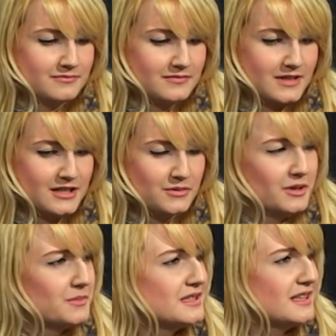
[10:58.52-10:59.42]
I don't want
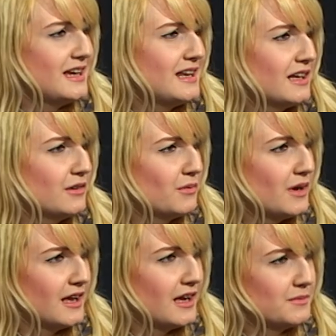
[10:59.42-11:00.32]
to be seen.
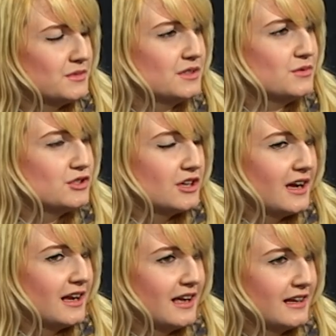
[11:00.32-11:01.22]
I'm too
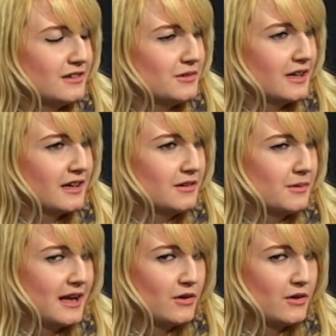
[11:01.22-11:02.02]
shy, like, that kind of way.